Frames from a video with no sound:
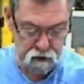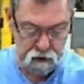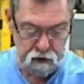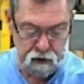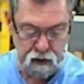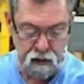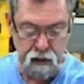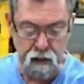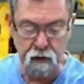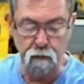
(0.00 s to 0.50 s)
that
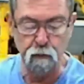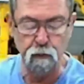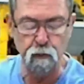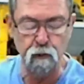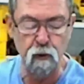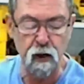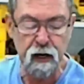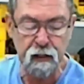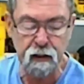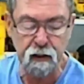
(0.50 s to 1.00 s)
are
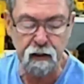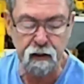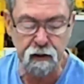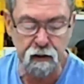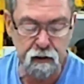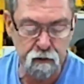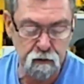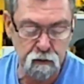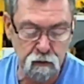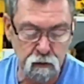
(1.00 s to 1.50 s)

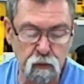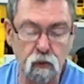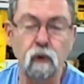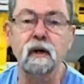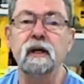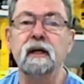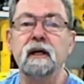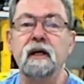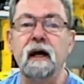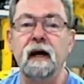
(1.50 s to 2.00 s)
regularly
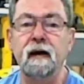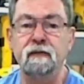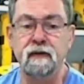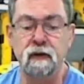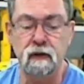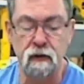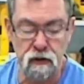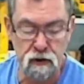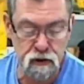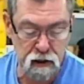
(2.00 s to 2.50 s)
looking
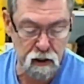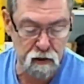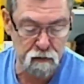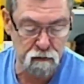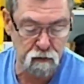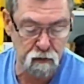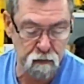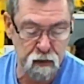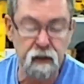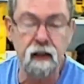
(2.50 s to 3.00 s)
after the
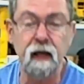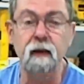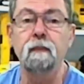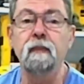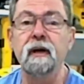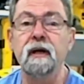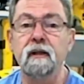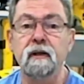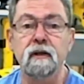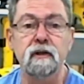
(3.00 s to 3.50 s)
show for me, and they're
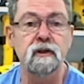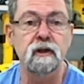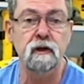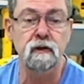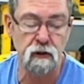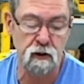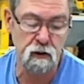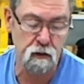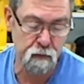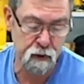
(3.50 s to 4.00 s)
bringing the
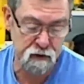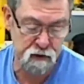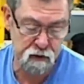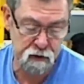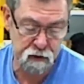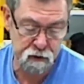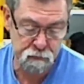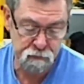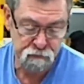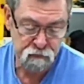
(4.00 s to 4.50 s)
show to you
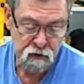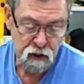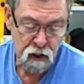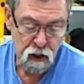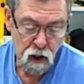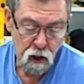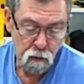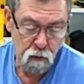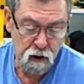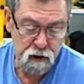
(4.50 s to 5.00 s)
basically.
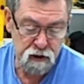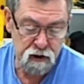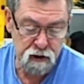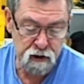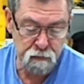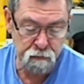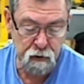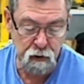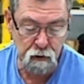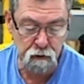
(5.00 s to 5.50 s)
Roger
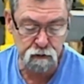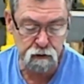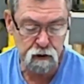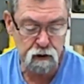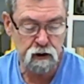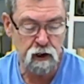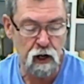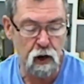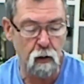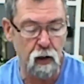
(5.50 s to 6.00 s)
DeBolt,
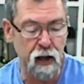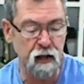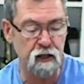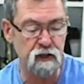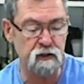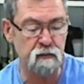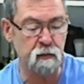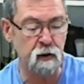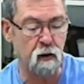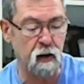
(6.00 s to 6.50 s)

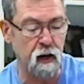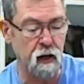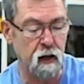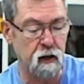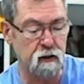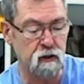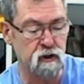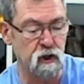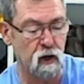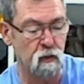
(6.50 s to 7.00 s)
Johannes
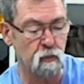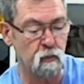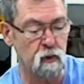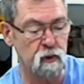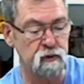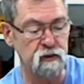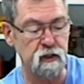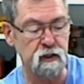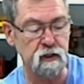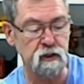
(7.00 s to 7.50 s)
Mohr, John
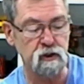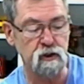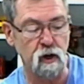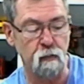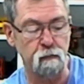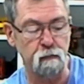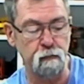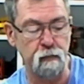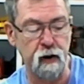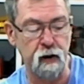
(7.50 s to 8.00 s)
Wilson,
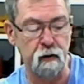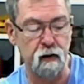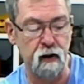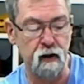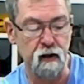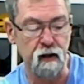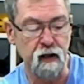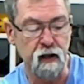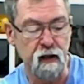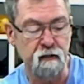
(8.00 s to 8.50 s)
John
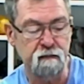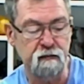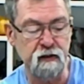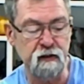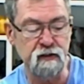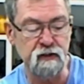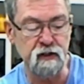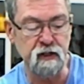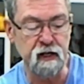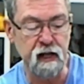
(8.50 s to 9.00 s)
Parra,
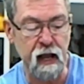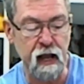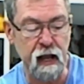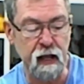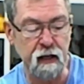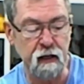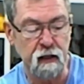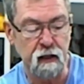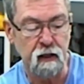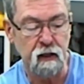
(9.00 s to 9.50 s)
Vincent
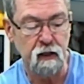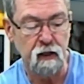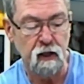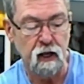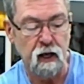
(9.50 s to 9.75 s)
Yang,